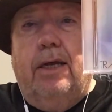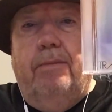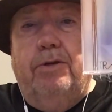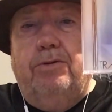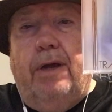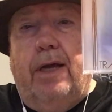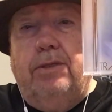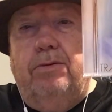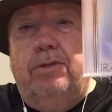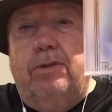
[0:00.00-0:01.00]
couple of tracks,
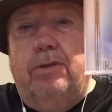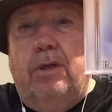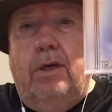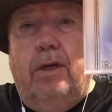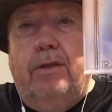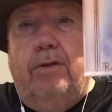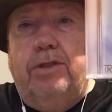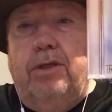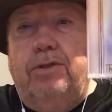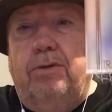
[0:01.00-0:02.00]
who's uh, their
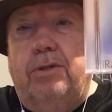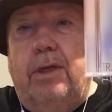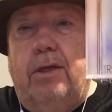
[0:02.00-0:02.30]
sisters.